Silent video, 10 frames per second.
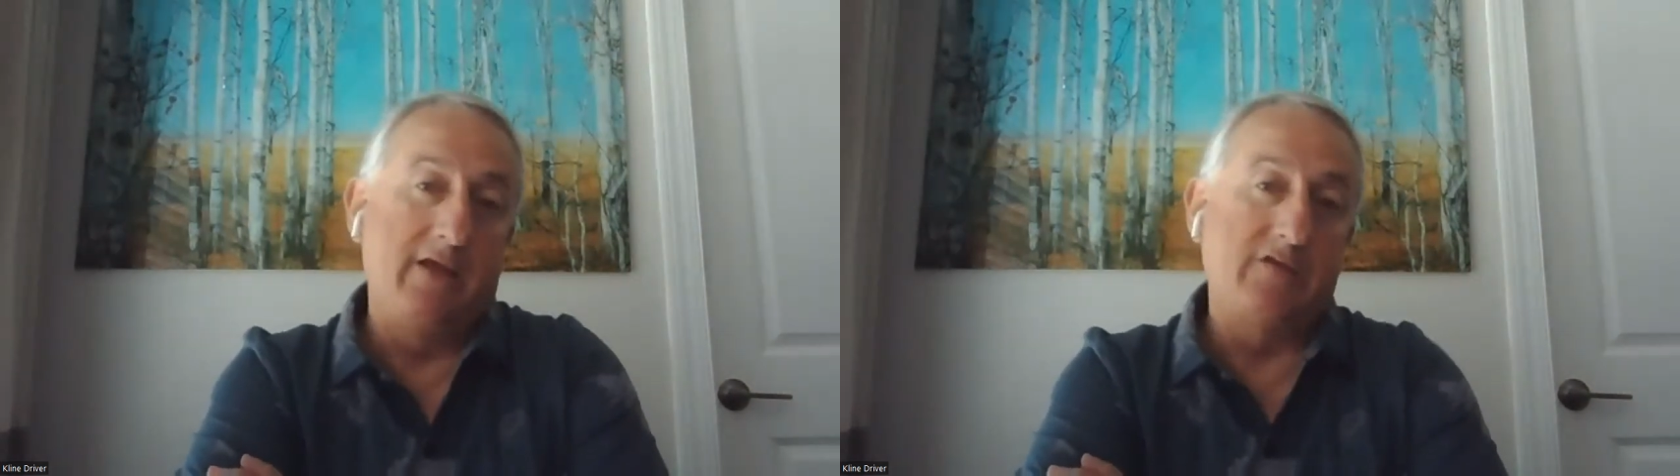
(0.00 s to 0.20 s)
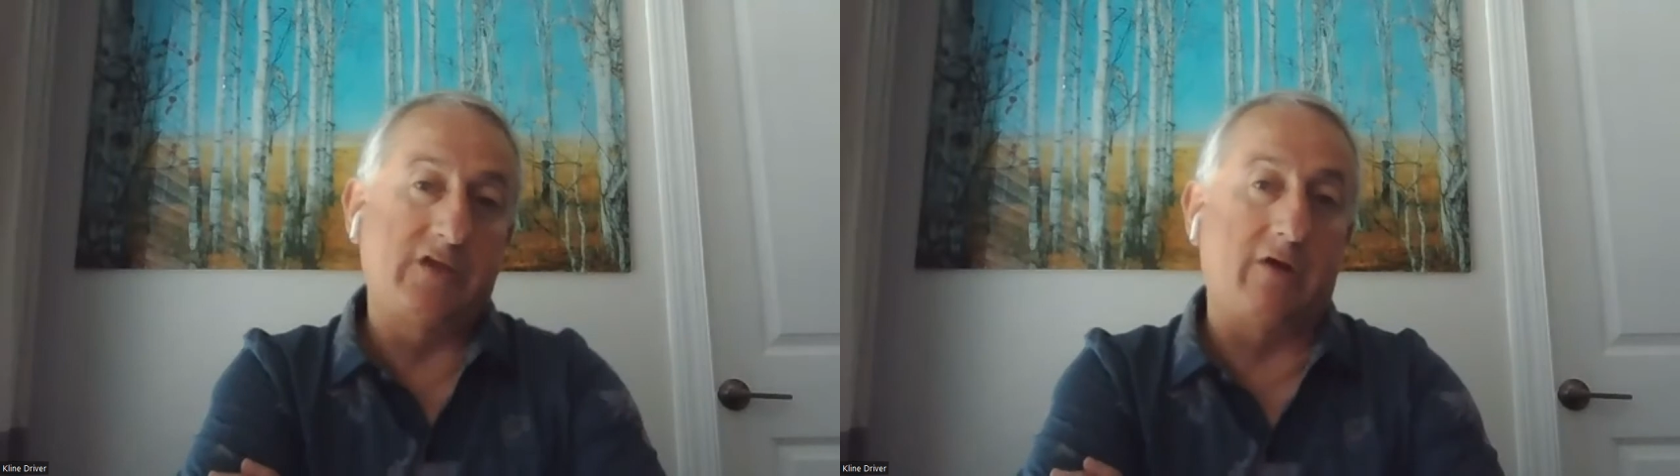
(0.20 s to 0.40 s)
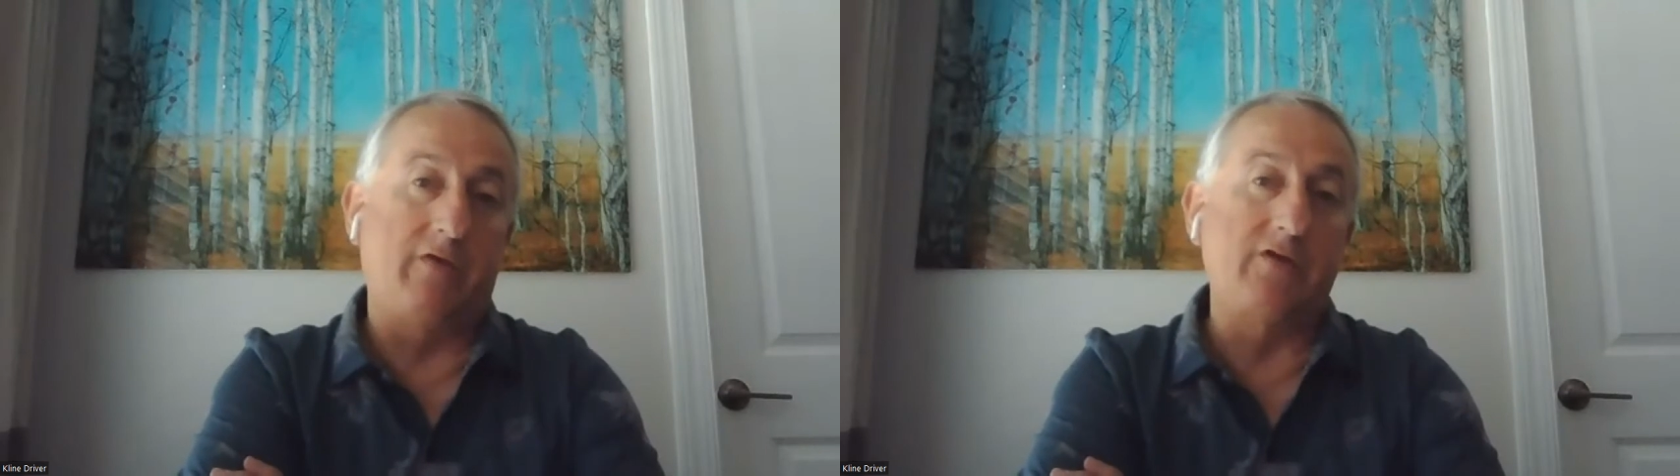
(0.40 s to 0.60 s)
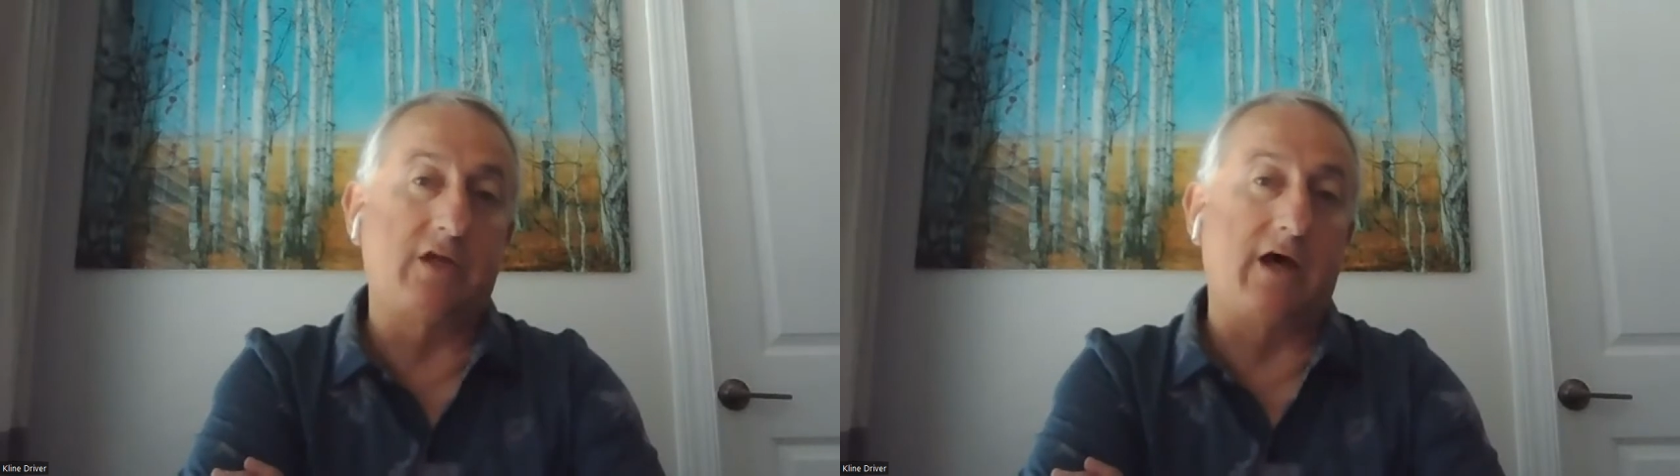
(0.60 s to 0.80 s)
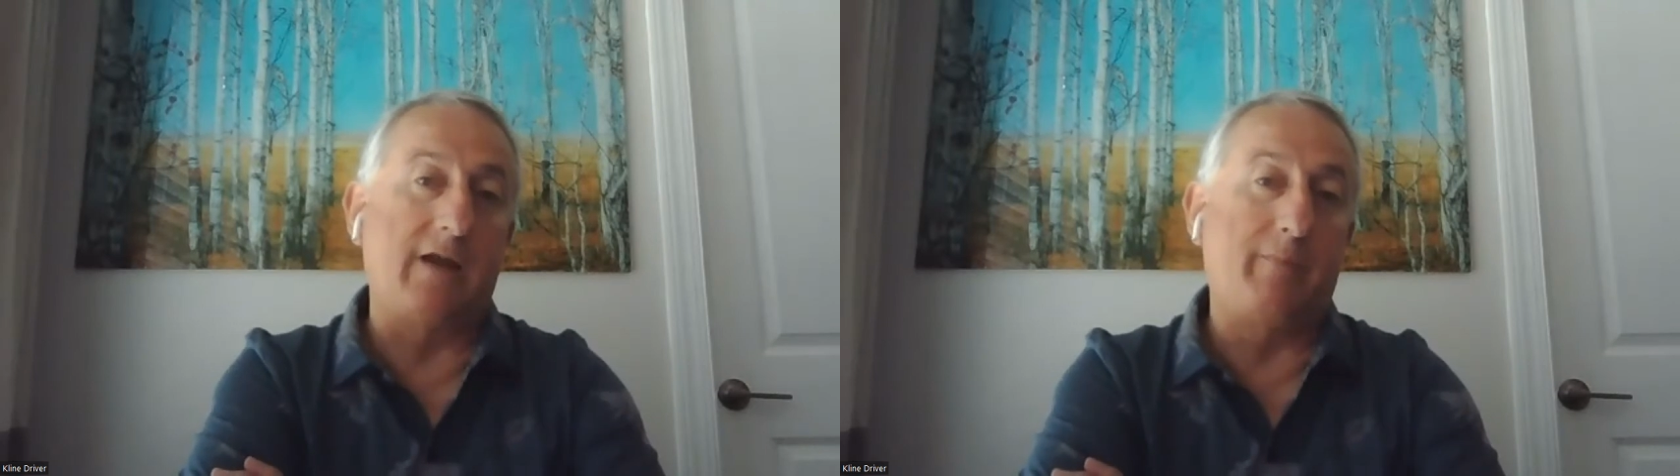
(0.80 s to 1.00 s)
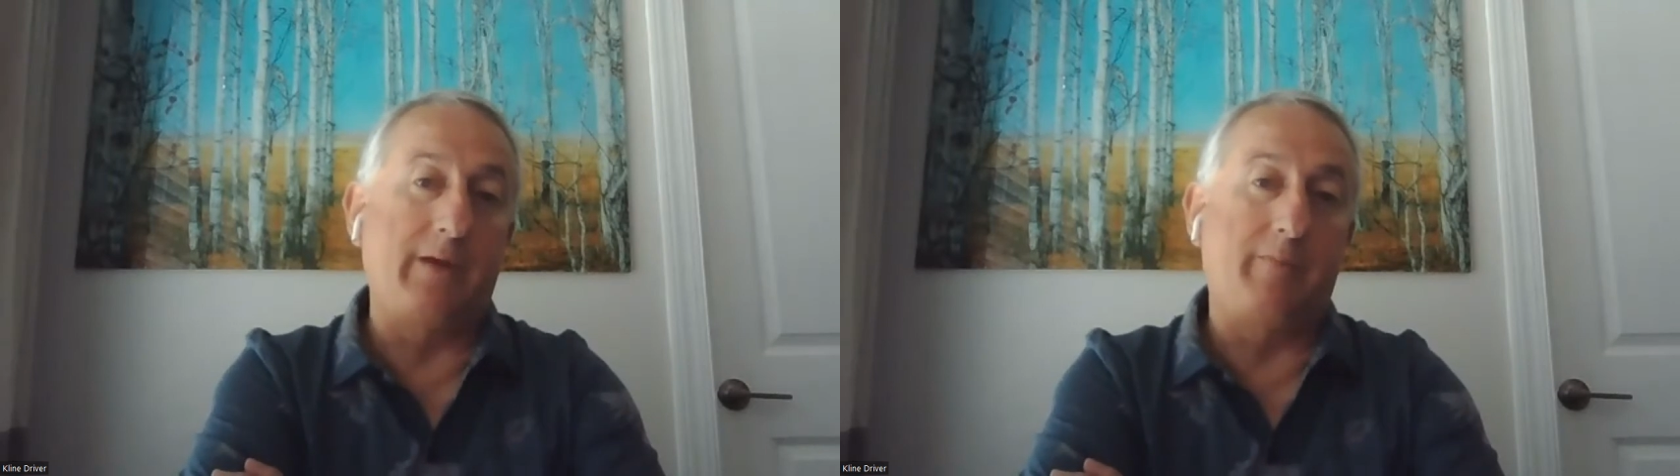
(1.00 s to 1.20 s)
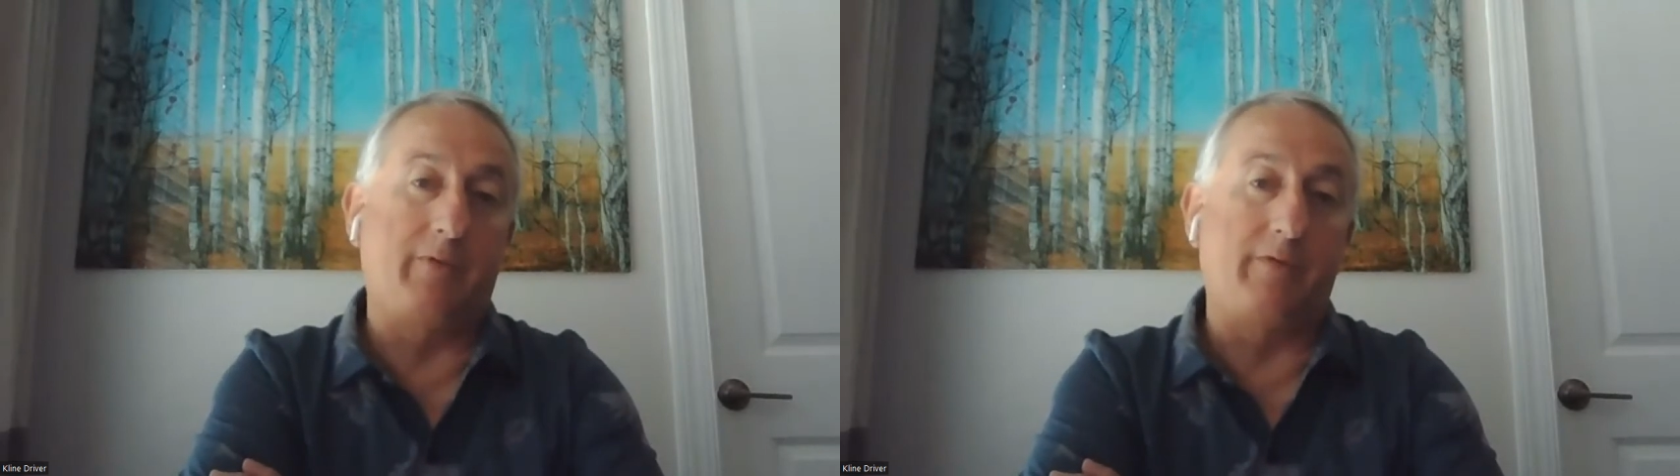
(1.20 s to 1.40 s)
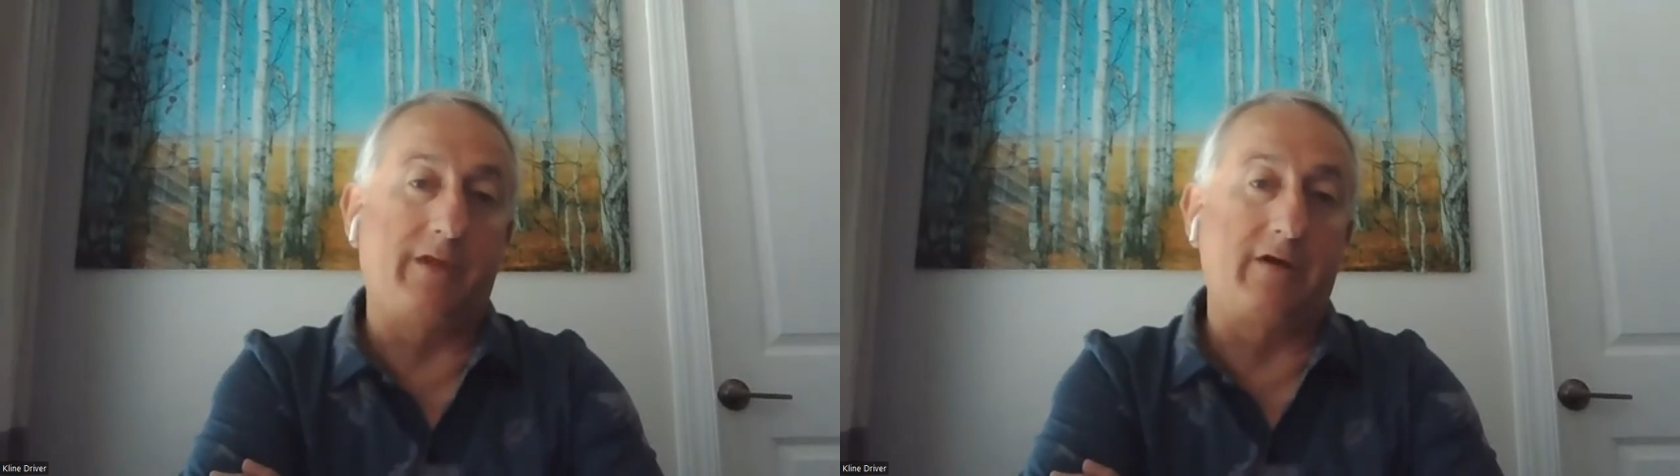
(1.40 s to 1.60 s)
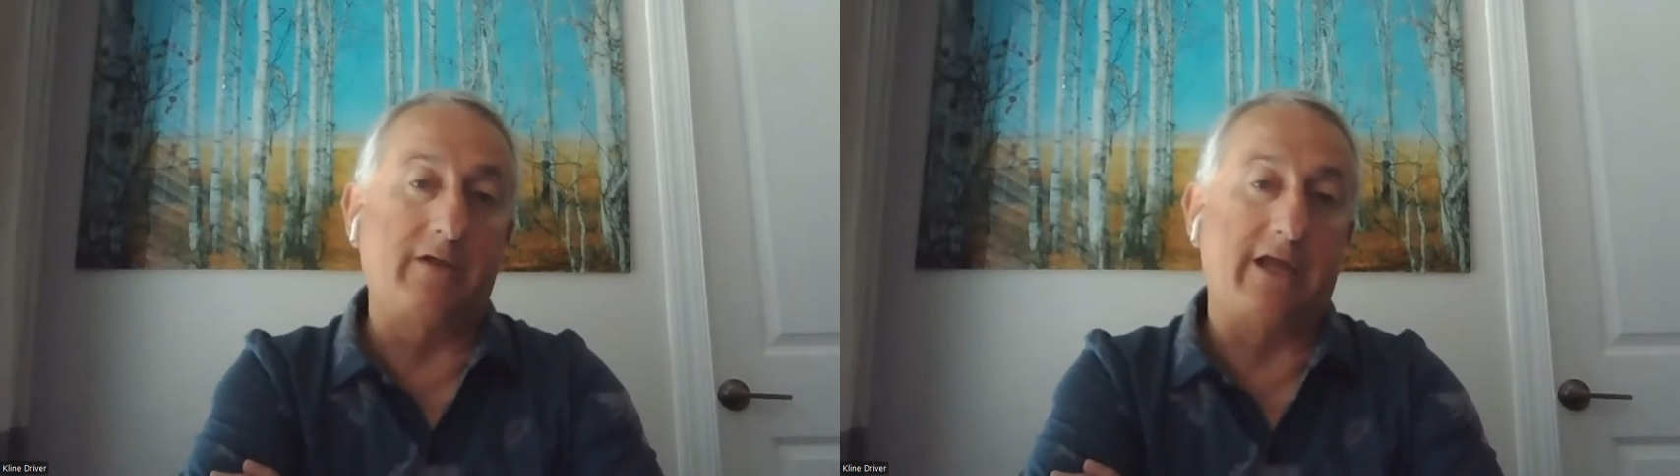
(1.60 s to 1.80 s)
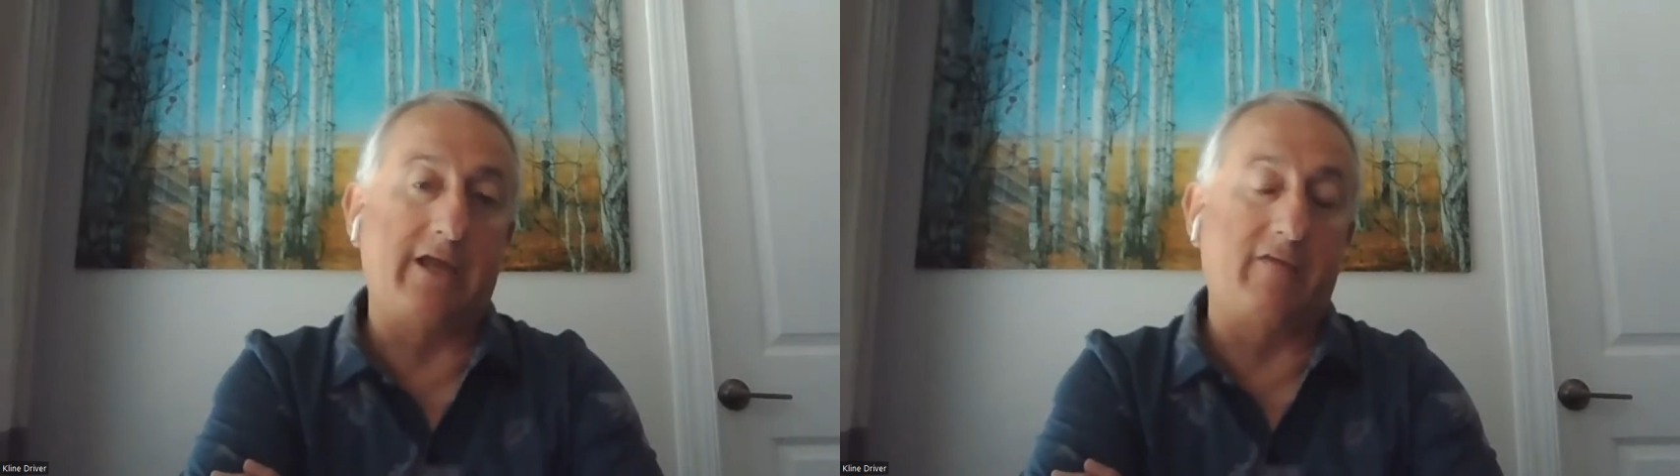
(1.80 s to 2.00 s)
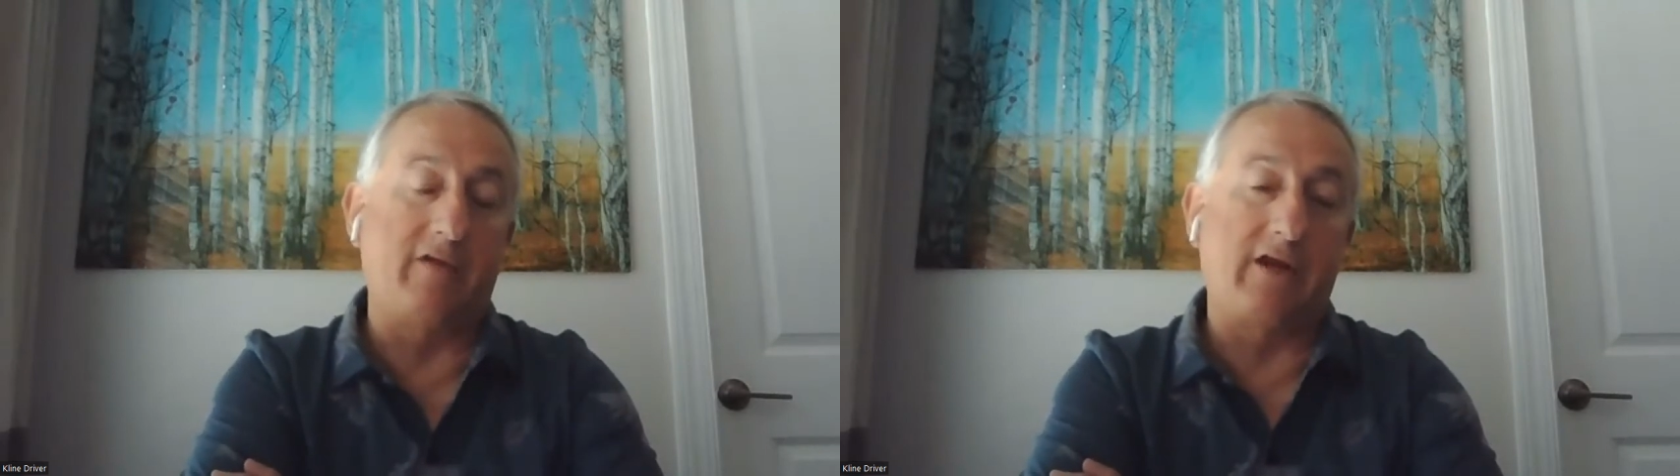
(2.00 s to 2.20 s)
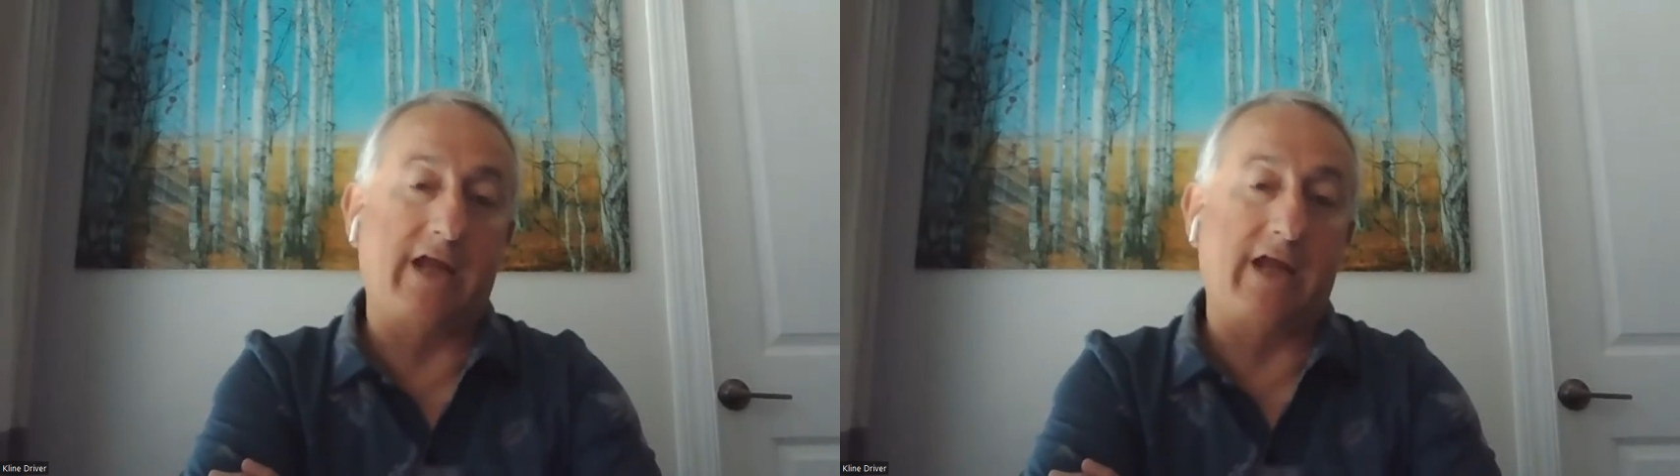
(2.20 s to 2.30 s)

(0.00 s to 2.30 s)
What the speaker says: So there's a lot of people that are taking their